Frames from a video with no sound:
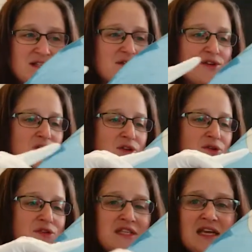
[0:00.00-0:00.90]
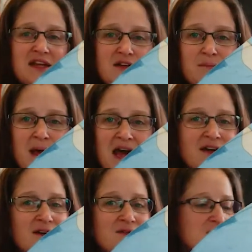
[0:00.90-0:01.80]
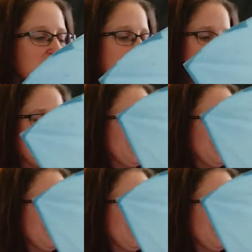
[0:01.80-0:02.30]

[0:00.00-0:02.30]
These are glued together patterns.